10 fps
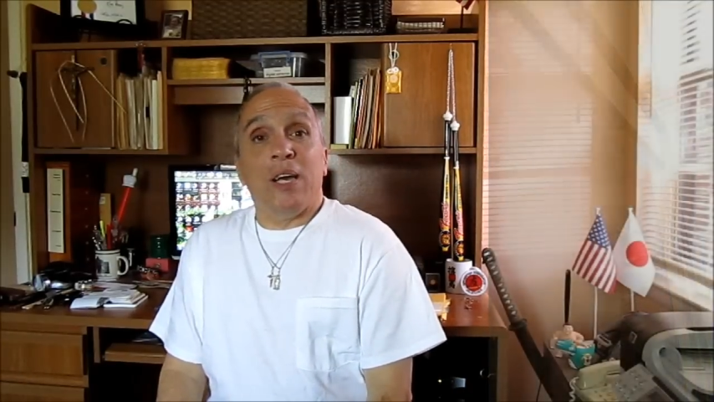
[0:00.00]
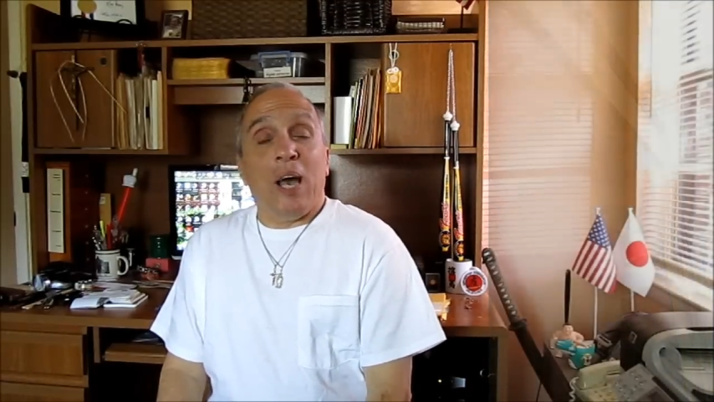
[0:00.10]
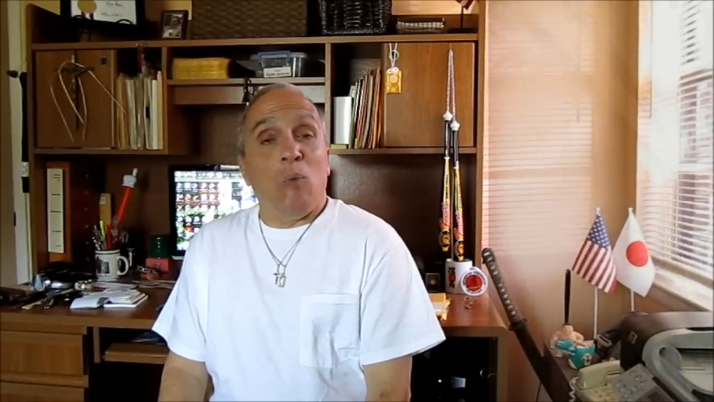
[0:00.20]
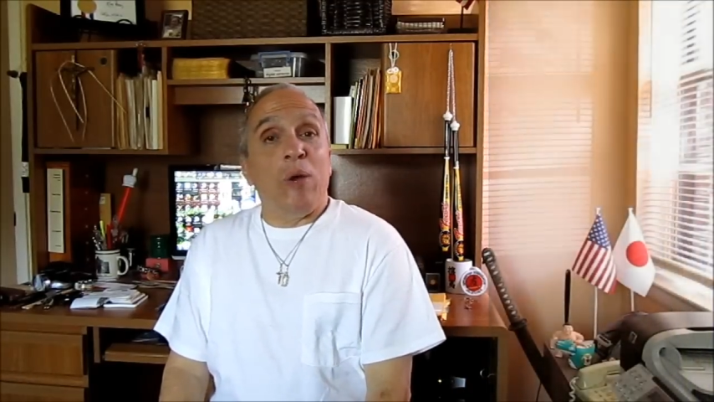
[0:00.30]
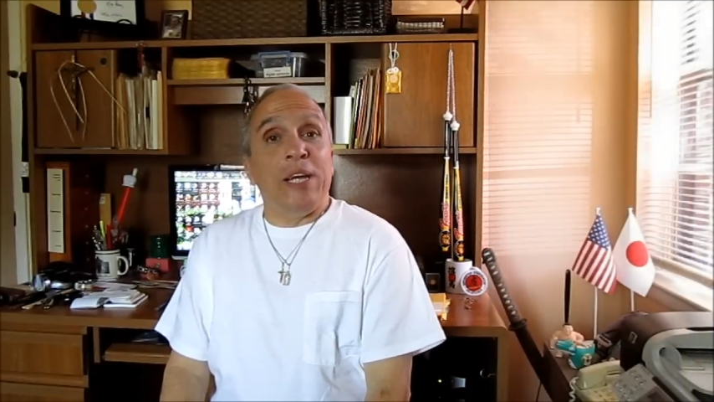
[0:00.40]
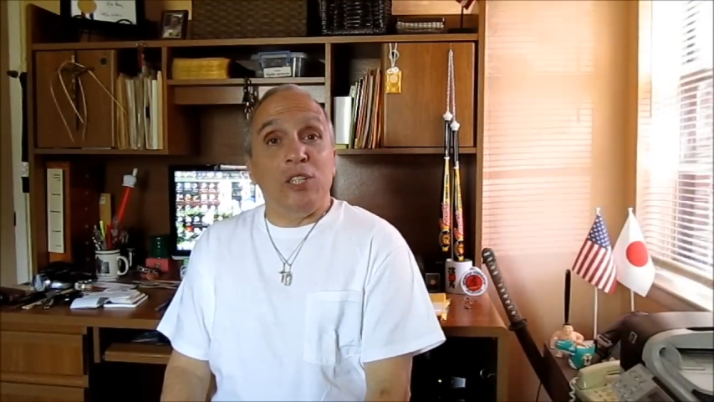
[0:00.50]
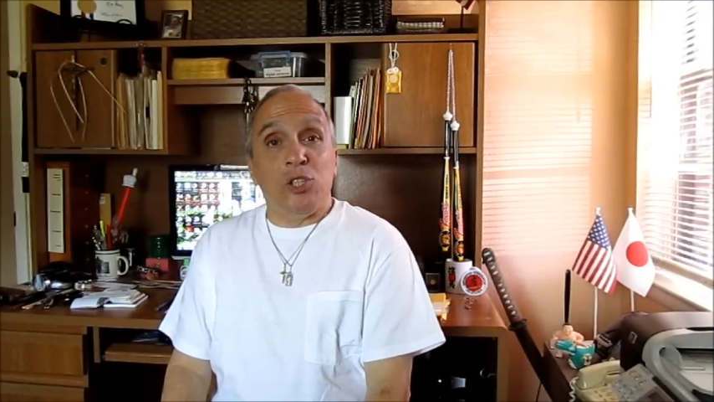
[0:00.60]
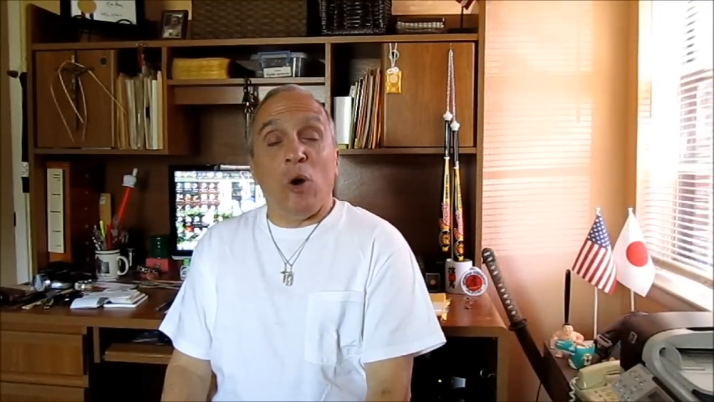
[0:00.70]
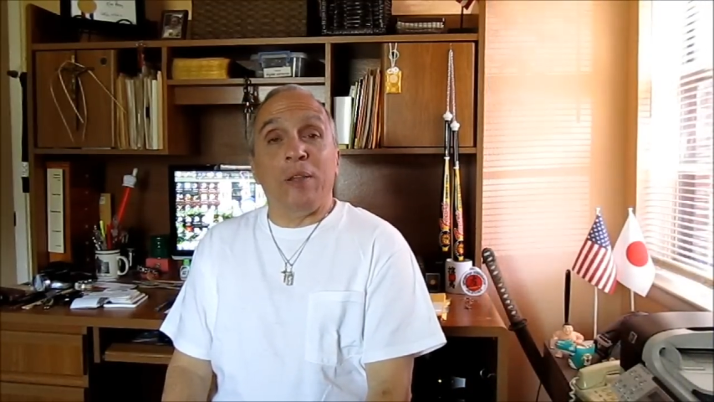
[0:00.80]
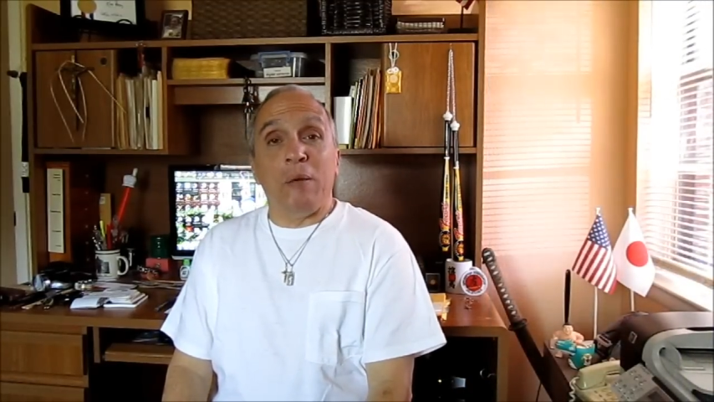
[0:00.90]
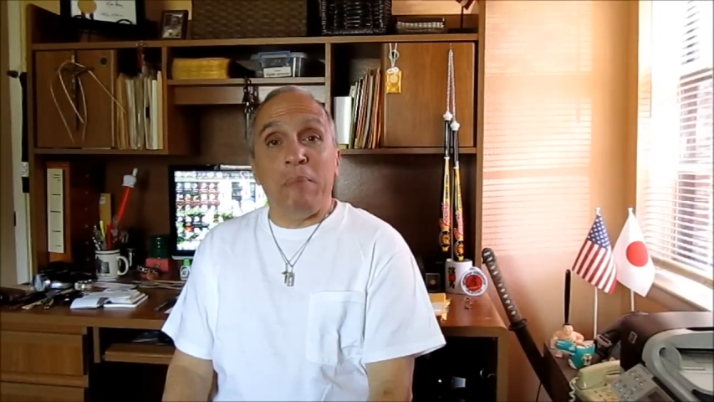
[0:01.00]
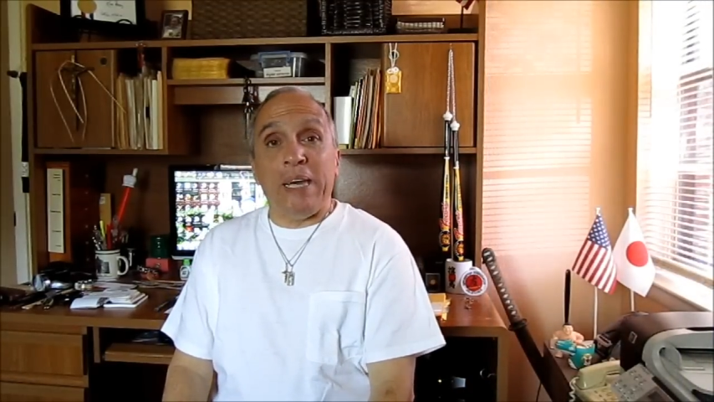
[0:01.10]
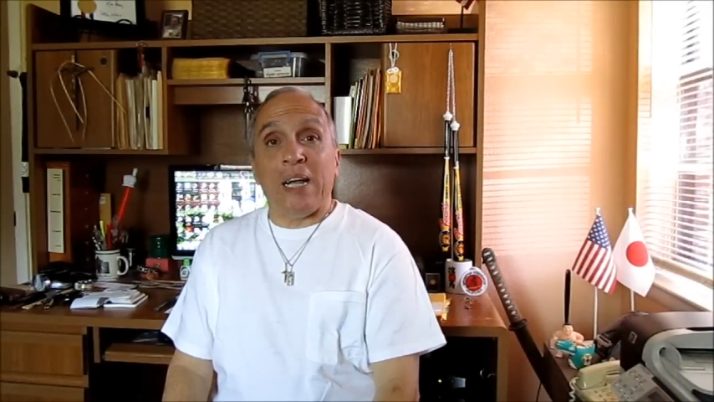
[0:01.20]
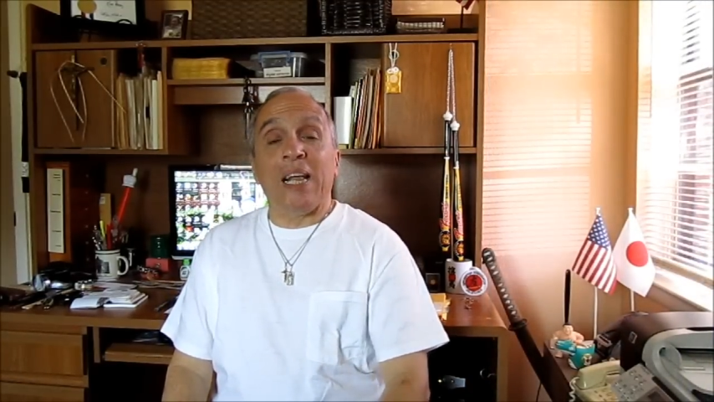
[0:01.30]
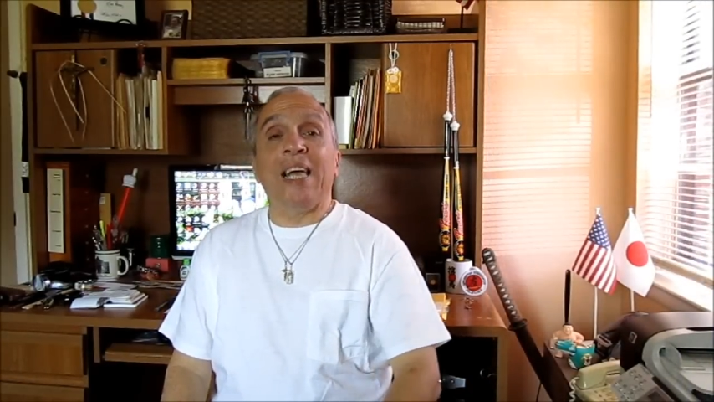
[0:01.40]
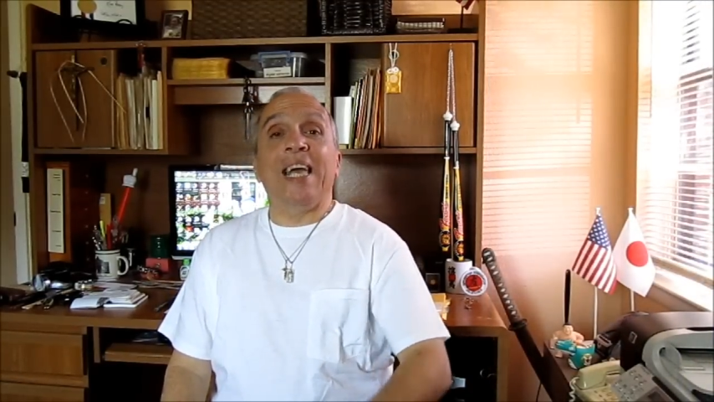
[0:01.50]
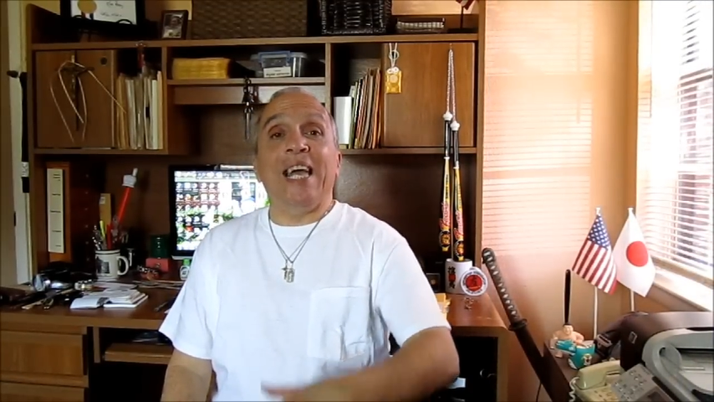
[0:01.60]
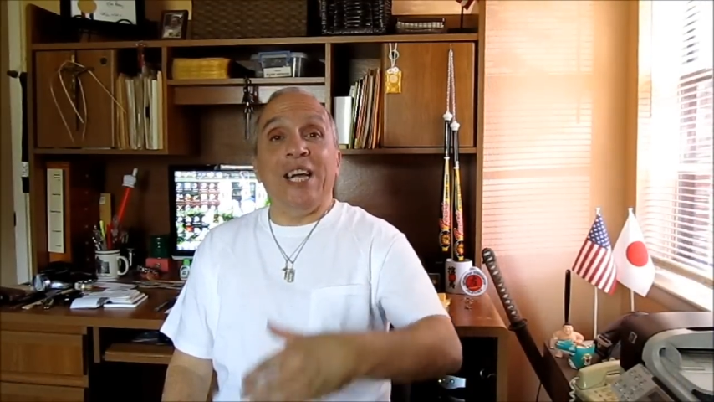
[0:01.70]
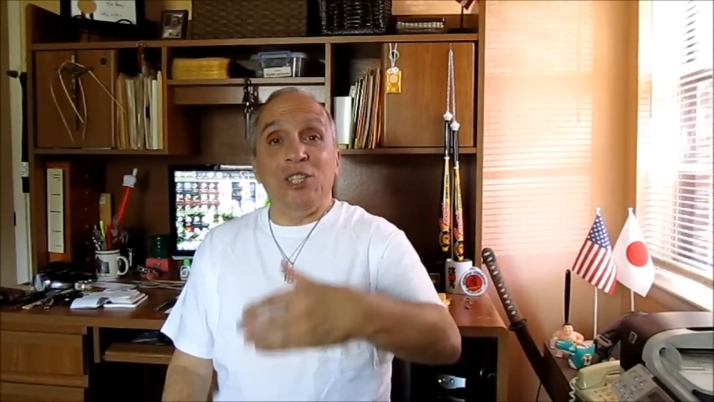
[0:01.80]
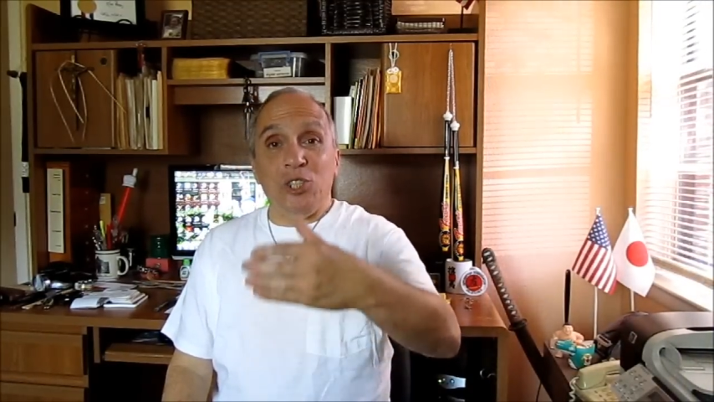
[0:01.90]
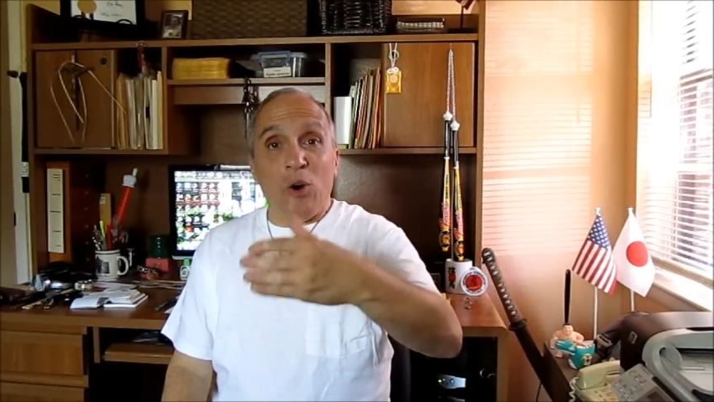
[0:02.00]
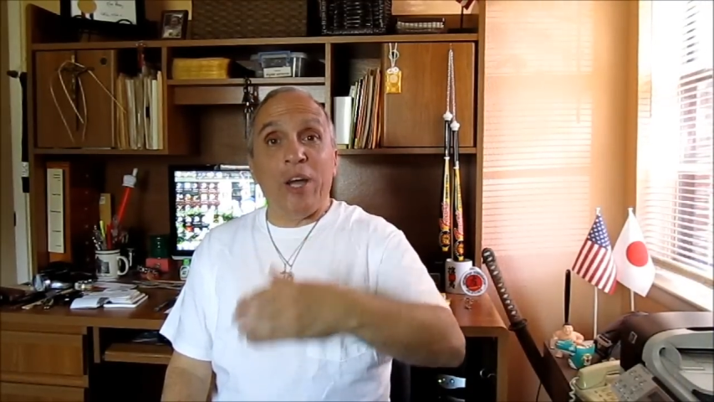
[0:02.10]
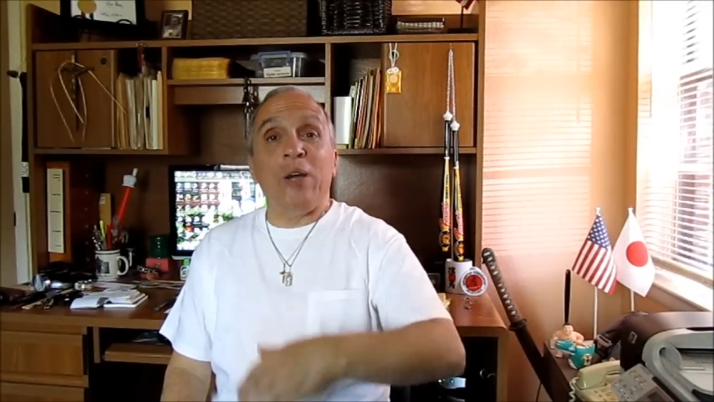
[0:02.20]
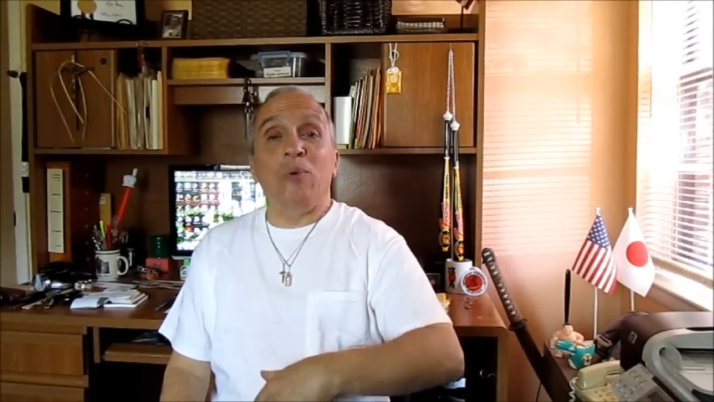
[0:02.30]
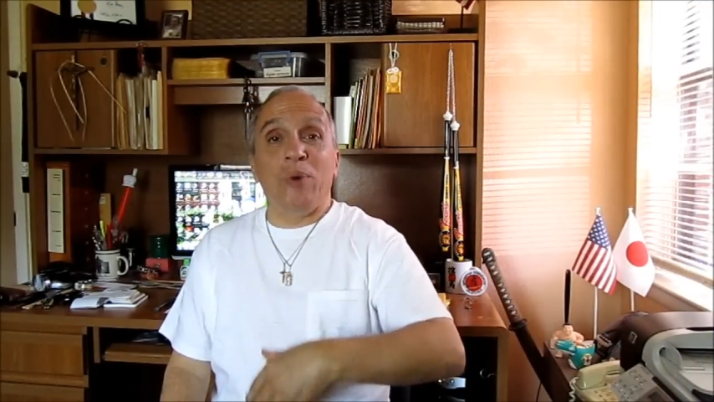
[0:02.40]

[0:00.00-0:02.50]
and we enjoyed the meal. Enjoy it